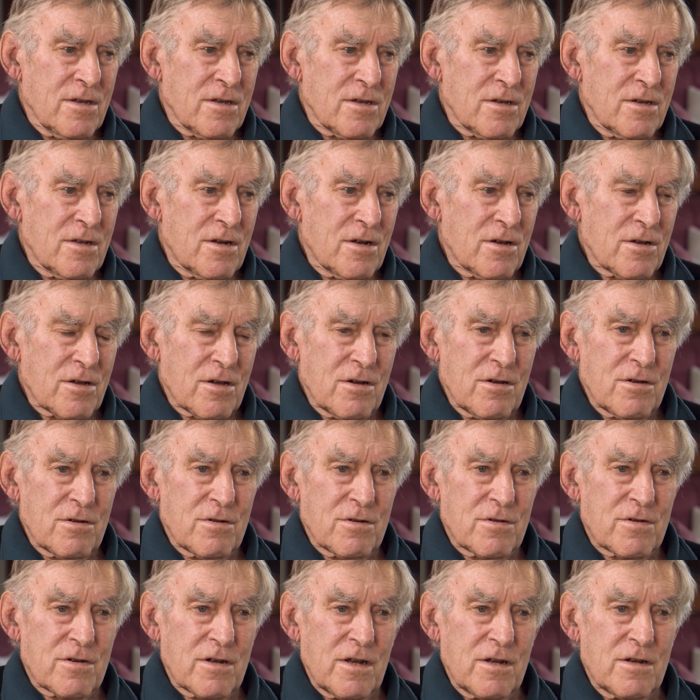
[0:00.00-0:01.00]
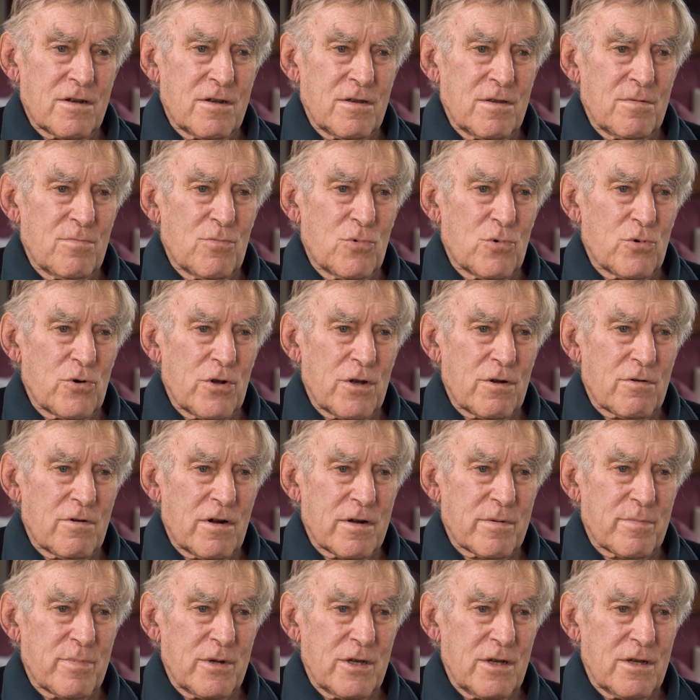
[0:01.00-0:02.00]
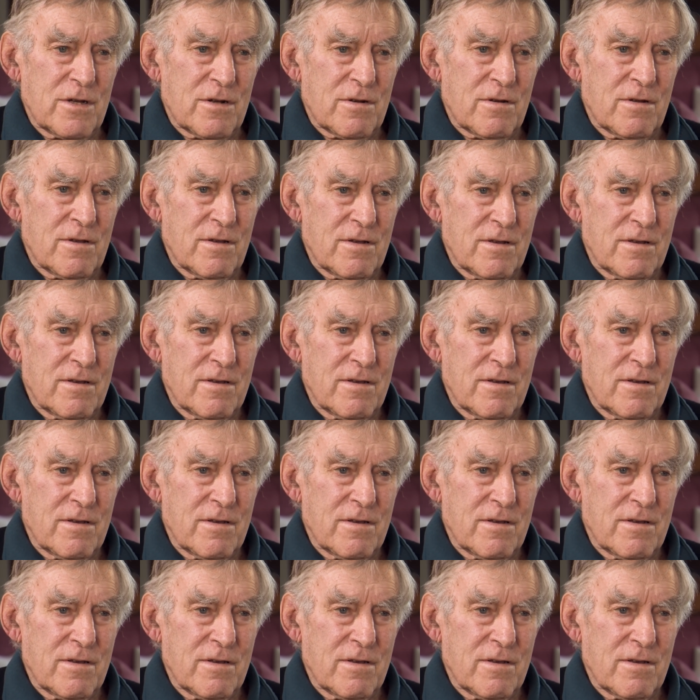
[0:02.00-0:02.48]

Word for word: you know, going to Saturday morning rugby, and